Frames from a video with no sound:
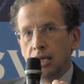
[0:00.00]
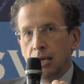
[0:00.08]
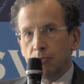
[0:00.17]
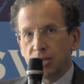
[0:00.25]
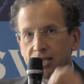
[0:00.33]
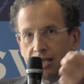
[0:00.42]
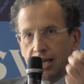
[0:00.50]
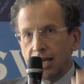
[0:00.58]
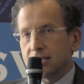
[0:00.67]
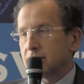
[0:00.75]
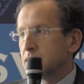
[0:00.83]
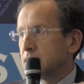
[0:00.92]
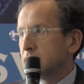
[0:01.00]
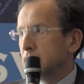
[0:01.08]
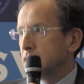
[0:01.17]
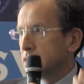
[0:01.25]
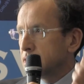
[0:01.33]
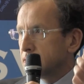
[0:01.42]
But the essence
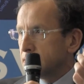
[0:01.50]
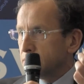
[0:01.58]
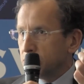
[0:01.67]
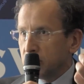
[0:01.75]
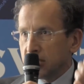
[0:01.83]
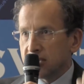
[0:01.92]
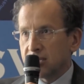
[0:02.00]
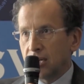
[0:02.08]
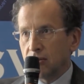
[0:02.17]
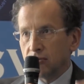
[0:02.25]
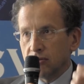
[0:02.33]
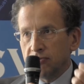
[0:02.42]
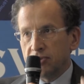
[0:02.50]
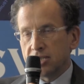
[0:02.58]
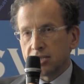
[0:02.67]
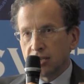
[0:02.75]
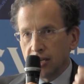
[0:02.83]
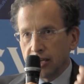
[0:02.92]
is a sound
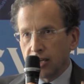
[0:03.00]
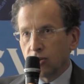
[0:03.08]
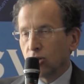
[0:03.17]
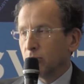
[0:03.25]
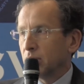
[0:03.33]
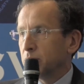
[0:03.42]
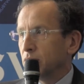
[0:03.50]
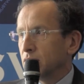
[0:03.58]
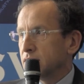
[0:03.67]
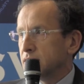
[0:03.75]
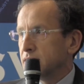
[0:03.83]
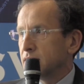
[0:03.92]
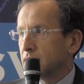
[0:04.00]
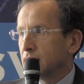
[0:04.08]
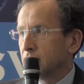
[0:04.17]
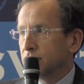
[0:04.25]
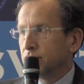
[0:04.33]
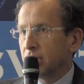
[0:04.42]
fiscal and economic policy that the
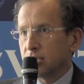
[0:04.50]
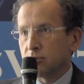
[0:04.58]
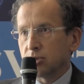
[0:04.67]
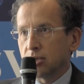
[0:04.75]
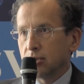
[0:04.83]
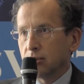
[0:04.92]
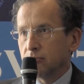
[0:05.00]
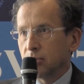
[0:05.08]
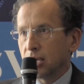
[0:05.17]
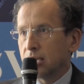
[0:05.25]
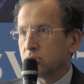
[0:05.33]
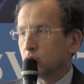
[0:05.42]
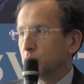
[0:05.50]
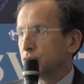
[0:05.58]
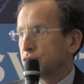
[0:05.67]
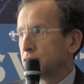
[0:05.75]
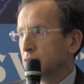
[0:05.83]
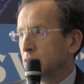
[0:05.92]
country has to
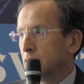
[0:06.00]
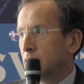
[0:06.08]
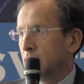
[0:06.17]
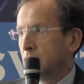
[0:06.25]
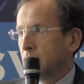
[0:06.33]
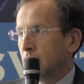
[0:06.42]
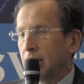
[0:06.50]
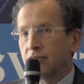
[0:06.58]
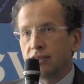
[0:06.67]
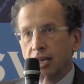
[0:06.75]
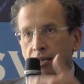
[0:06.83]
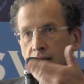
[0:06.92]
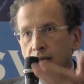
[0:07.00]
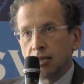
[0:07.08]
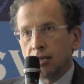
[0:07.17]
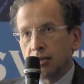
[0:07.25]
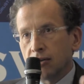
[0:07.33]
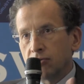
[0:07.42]
pursue. And then,
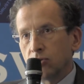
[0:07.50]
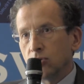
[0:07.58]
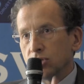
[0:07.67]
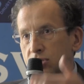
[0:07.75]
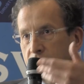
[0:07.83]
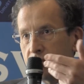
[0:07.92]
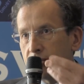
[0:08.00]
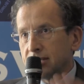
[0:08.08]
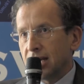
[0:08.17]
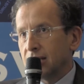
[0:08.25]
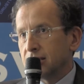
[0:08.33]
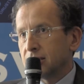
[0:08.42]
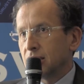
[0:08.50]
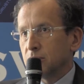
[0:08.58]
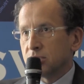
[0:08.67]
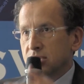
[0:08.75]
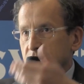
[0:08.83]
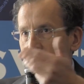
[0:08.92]
of course, talent
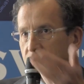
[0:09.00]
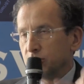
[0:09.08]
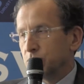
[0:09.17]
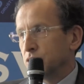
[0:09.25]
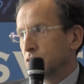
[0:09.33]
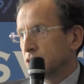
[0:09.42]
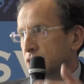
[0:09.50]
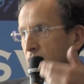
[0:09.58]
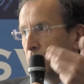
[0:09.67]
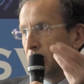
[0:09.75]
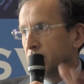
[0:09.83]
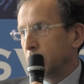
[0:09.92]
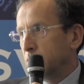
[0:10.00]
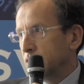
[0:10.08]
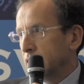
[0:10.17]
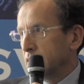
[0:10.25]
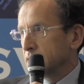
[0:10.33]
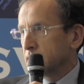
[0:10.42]
comes, entrepreneurs come,
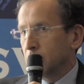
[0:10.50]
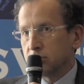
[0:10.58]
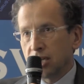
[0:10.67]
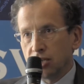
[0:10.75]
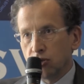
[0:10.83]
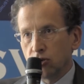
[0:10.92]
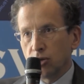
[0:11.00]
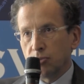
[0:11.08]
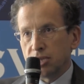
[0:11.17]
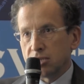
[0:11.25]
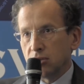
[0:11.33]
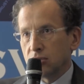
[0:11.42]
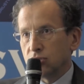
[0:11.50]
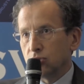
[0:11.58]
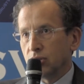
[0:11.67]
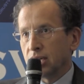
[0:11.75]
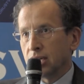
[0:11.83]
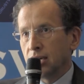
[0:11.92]
everybody else comes. And Europe is not
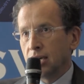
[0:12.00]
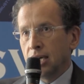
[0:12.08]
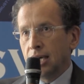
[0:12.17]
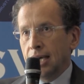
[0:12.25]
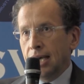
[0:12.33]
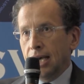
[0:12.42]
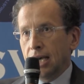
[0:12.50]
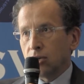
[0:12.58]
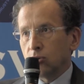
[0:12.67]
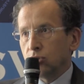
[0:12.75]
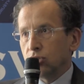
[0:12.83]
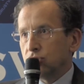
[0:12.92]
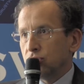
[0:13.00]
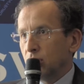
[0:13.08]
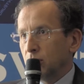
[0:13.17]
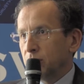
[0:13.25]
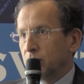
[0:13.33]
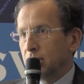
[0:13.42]
doing a good
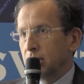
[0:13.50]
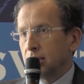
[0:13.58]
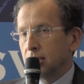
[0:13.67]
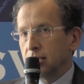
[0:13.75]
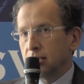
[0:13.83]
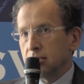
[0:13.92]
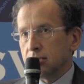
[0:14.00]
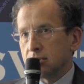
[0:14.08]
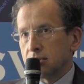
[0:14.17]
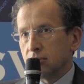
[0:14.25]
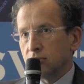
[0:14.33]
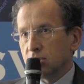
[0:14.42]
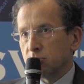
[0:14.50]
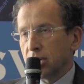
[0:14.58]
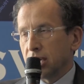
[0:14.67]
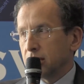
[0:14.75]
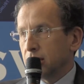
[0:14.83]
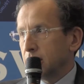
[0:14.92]
job in this
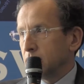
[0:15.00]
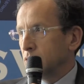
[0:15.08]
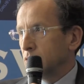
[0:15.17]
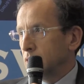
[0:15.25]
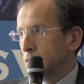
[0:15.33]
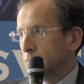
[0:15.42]
respect at all.